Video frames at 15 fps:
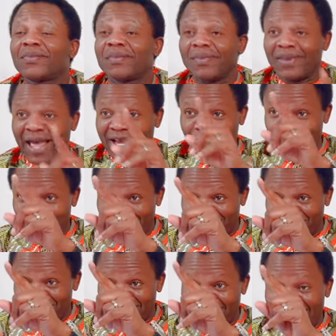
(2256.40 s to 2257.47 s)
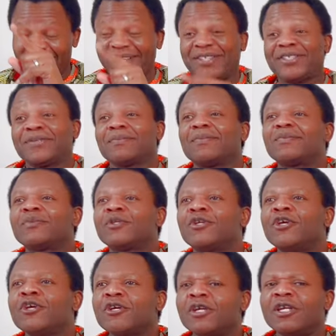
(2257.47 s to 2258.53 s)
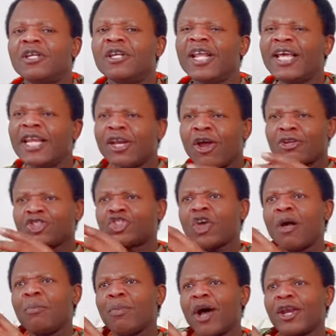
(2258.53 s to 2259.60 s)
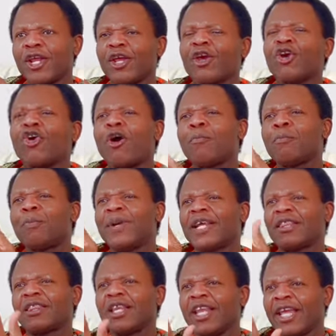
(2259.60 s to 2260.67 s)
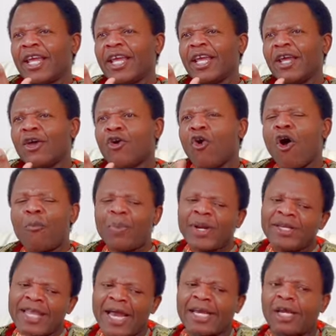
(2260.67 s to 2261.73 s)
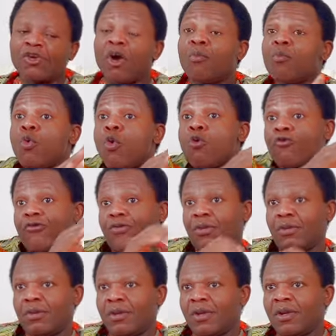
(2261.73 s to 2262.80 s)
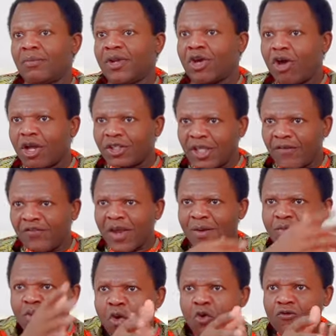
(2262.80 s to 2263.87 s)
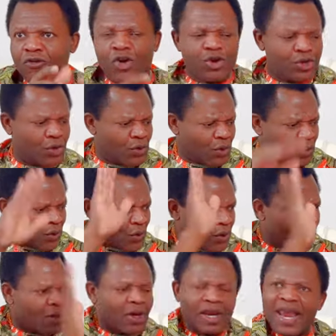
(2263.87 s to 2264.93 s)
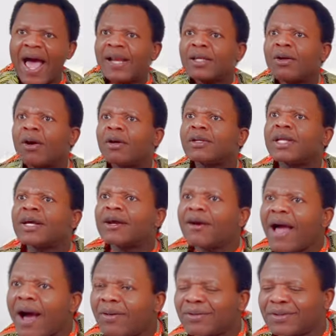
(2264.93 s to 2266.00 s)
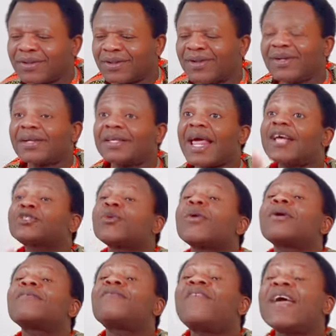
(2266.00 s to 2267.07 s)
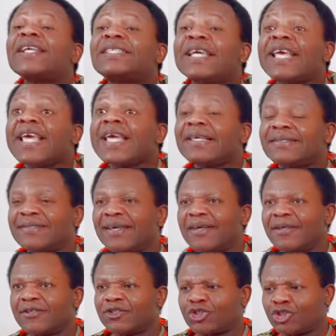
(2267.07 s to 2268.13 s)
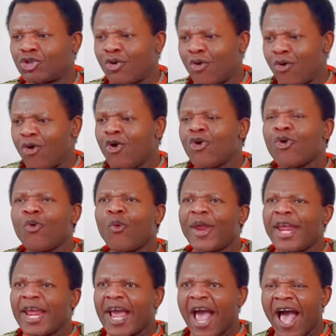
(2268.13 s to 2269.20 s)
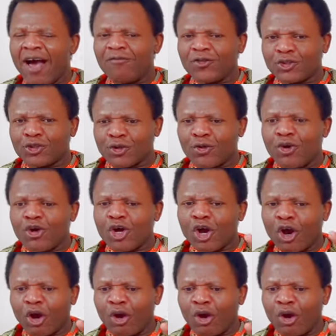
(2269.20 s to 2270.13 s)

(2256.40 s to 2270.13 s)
That's what faith is. Leaning on somebody completely, hoping that they don't move. Because if they move, you're going to land on the ground. That's what faith is. So we have to,